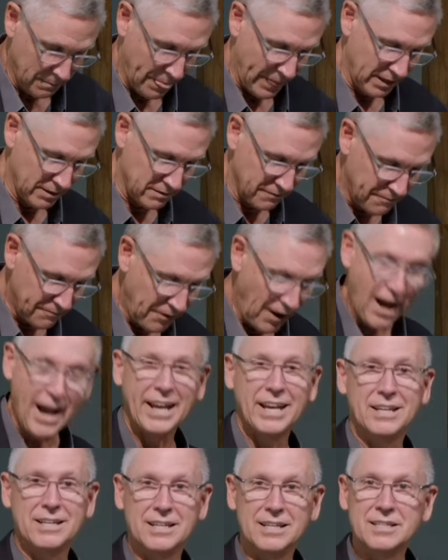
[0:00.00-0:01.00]

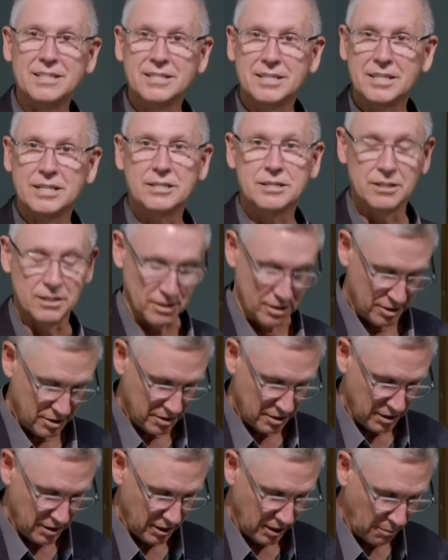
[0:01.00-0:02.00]
Defiant
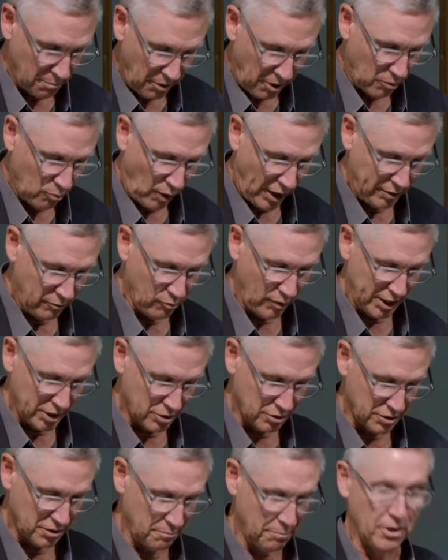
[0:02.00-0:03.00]
insistence upon white
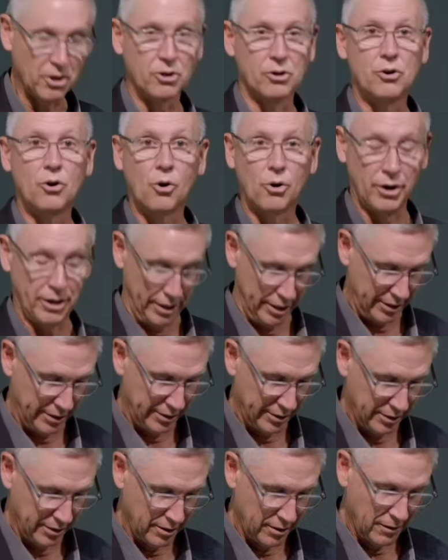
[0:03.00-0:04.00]
racial superiority,
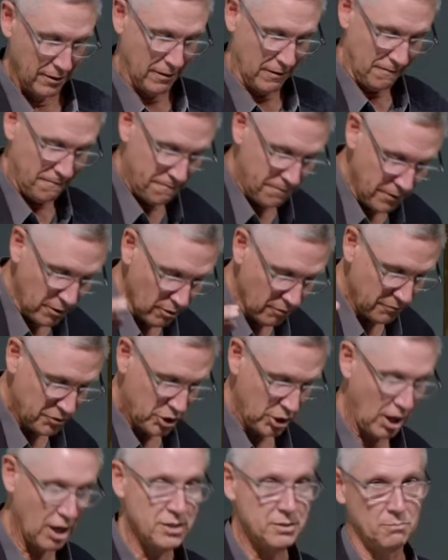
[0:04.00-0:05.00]
fear of
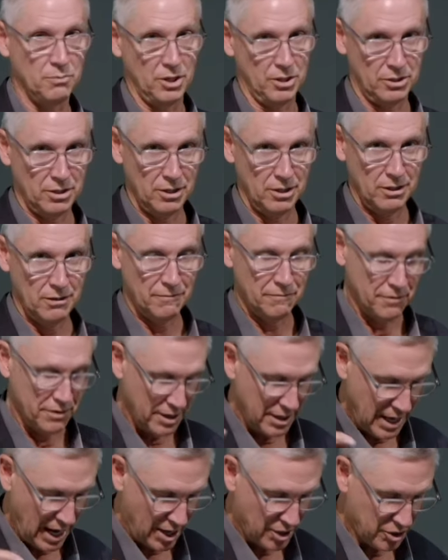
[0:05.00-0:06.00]
judgment for the
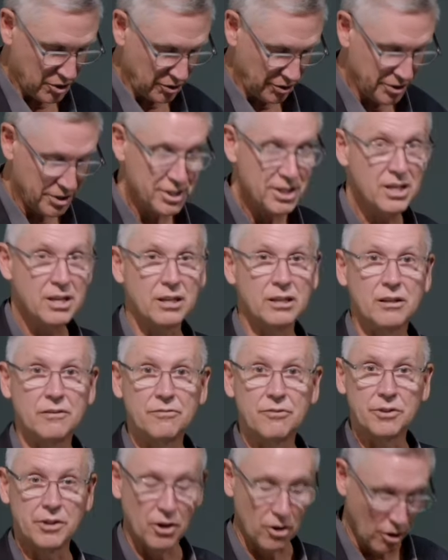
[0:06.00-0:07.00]
national sin and
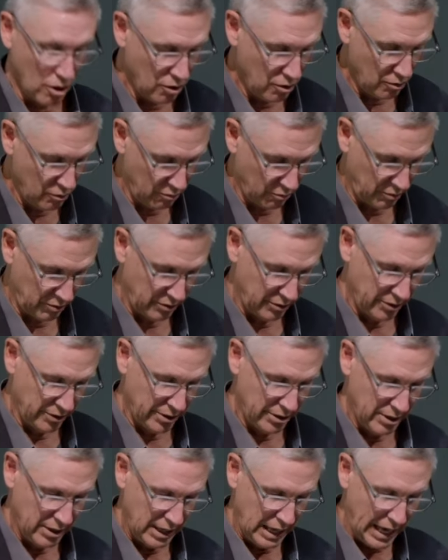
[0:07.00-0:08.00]
for their own,
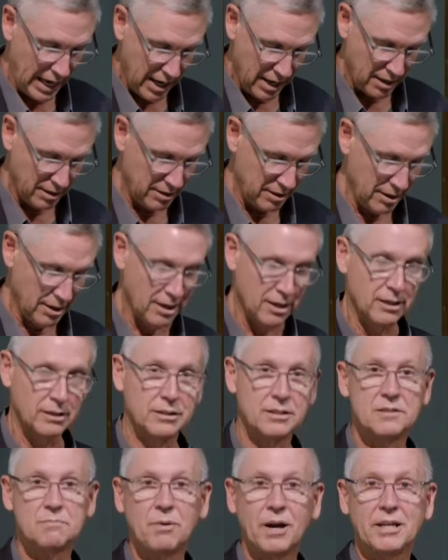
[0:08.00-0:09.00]
and
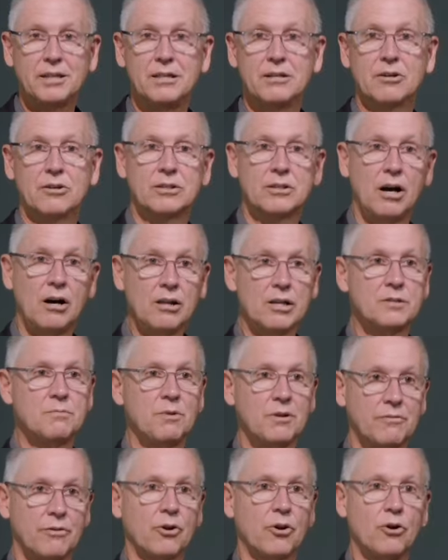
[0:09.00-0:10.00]
despite their acknowledgement
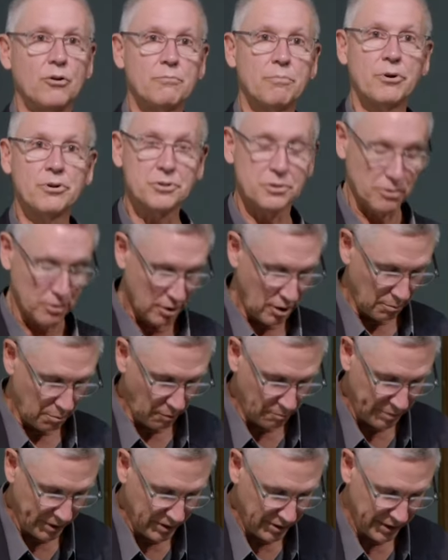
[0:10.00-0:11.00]
of their own personal
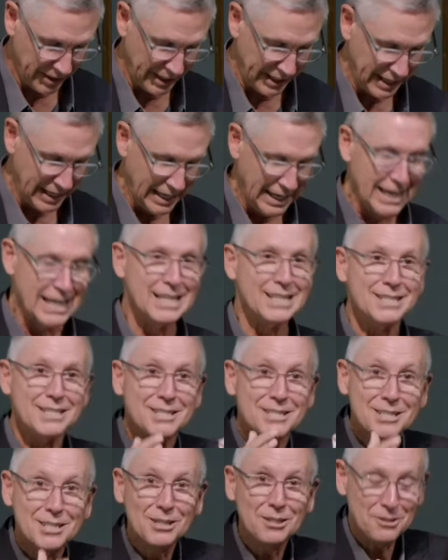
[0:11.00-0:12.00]
culpability,
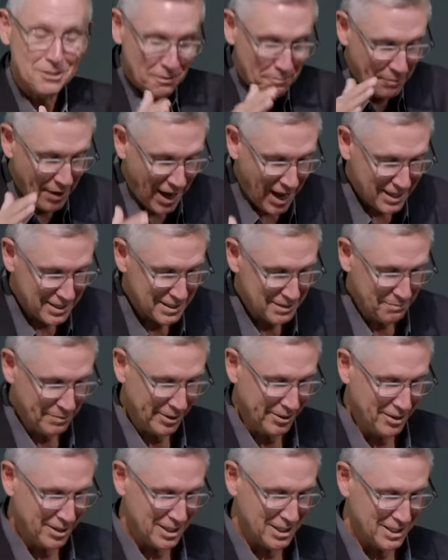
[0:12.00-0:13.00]
still the
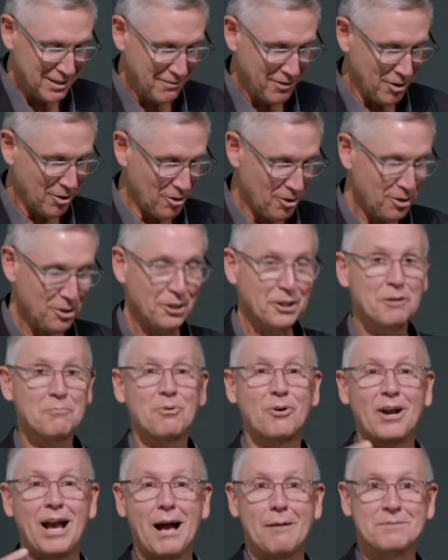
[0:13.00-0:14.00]
possibilities of an earthly and
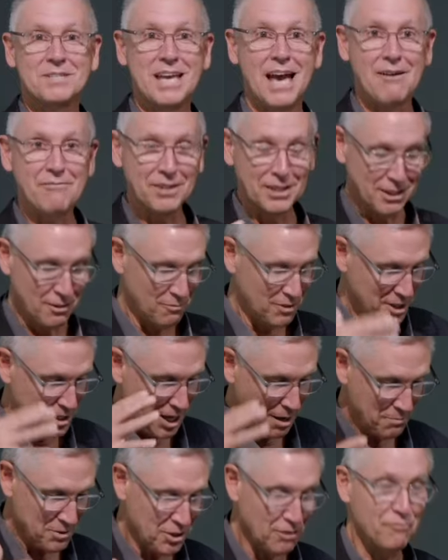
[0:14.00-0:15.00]
perhaps heavenly
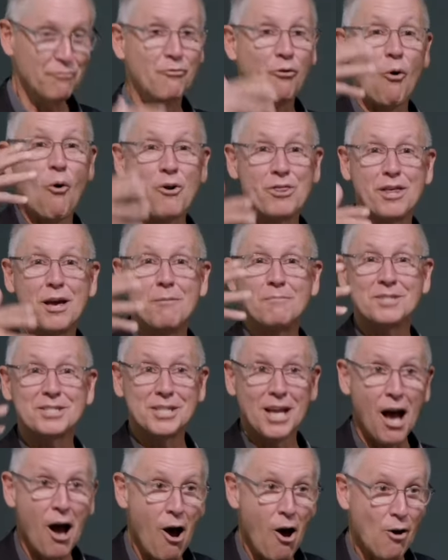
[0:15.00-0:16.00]
redemption for
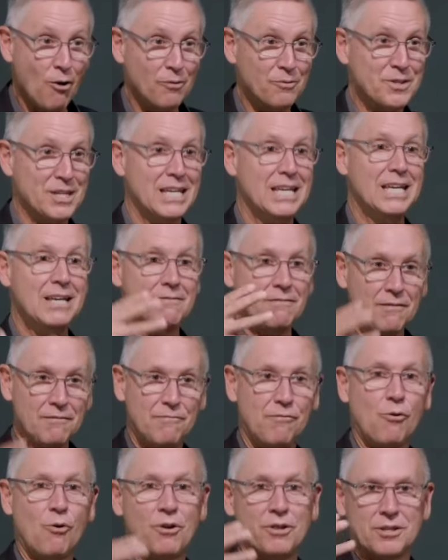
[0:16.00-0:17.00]
themselves, even
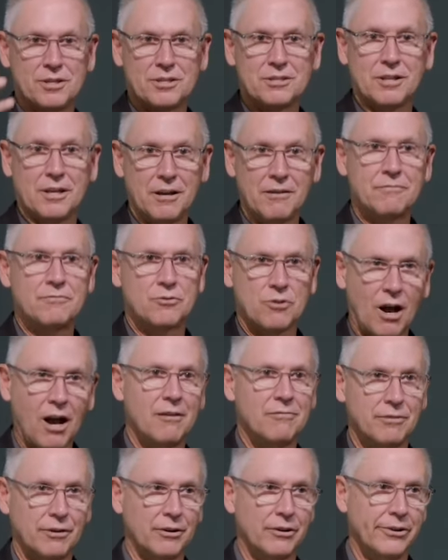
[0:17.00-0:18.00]
for the slave
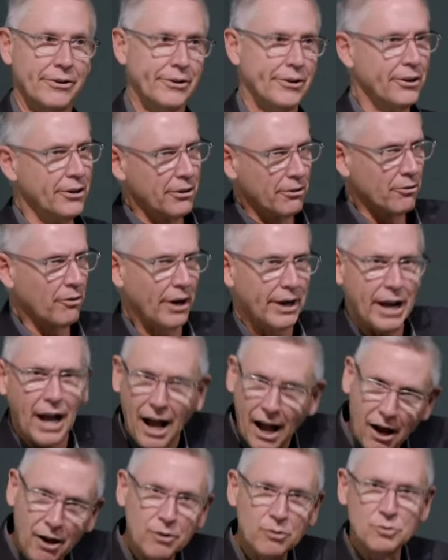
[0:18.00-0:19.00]
driver right?
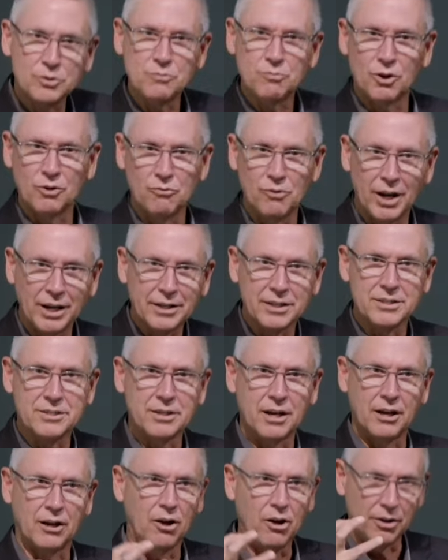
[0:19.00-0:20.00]
How does one
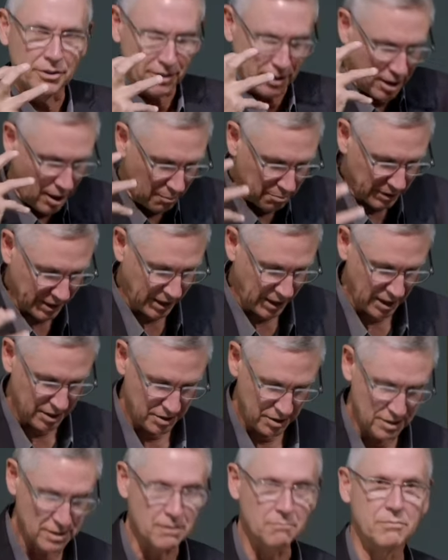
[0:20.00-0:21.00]
reconcile all the
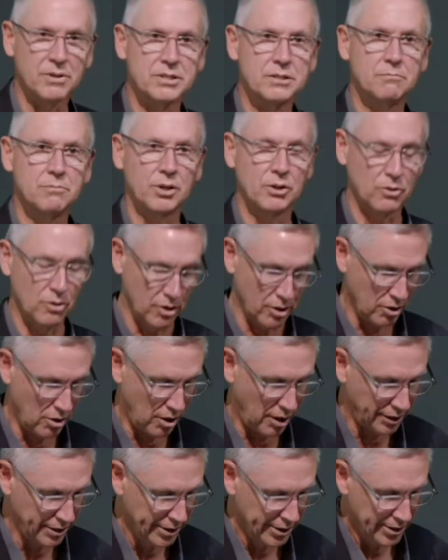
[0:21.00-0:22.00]
complications that must have been going
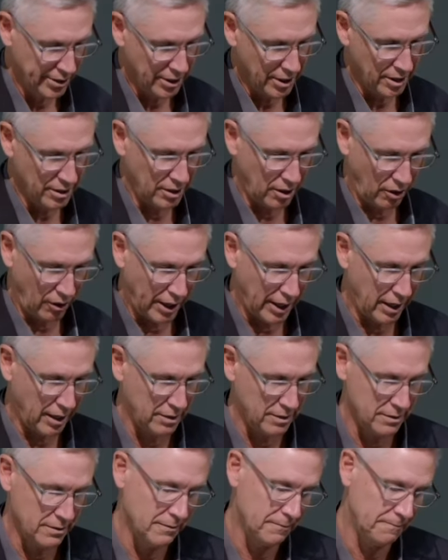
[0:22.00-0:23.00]
on in their
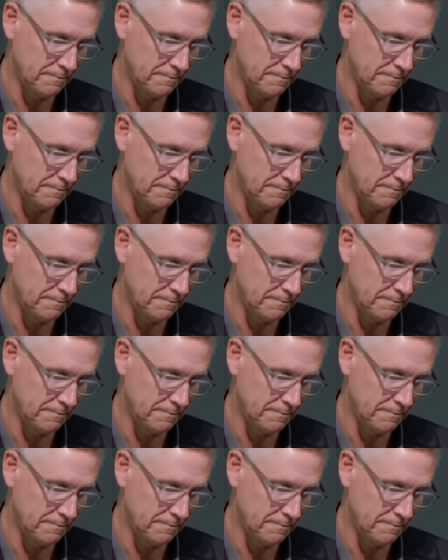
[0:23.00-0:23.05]
heads?